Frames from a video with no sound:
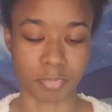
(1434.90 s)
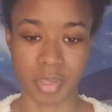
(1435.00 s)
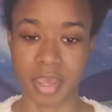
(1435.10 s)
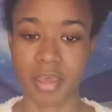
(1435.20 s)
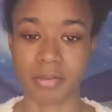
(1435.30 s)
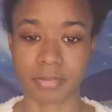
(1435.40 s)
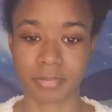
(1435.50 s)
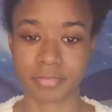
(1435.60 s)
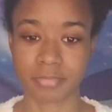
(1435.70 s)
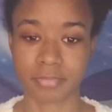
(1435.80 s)
Yeah,
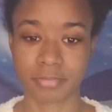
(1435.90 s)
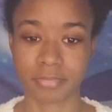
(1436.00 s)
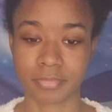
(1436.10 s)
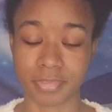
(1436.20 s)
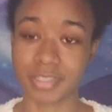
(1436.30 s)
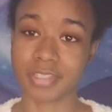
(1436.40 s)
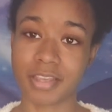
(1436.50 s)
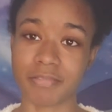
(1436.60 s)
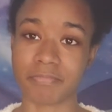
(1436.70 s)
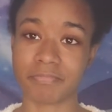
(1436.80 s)
that's
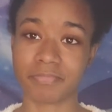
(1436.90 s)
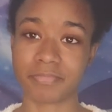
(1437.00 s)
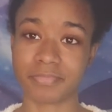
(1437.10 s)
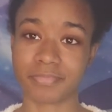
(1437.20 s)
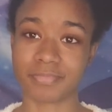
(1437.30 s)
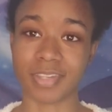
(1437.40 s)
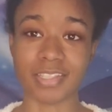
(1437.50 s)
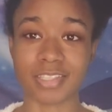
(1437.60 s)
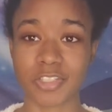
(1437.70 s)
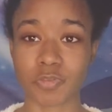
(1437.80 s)
it.
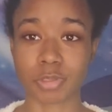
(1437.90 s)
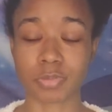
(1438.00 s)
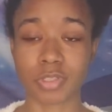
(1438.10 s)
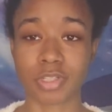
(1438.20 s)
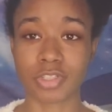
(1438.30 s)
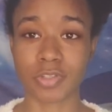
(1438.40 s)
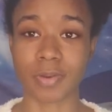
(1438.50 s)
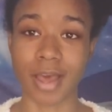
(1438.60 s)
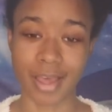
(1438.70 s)
That's the difference between the two.